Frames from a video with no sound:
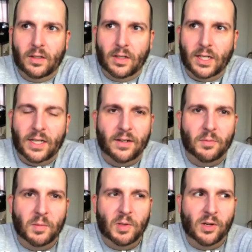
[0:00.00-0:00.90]
I can never
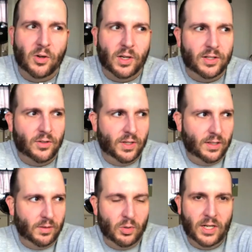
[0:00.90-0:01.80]
remember the cross street,
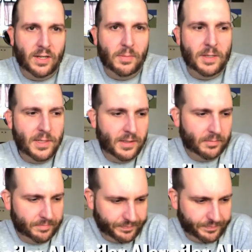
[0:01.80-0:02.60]
La Brea maybe.